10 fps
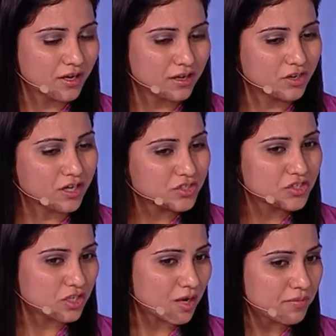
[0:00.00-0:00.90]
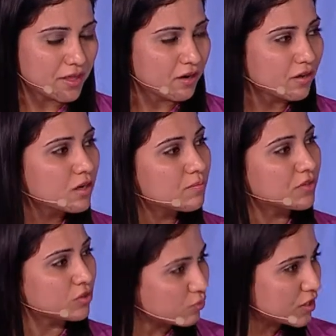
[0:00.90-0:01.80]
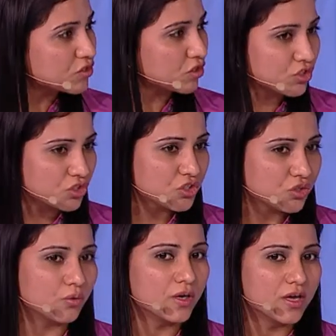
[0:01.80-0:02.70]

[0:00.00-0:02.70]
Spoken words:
not just stop there, but the research too.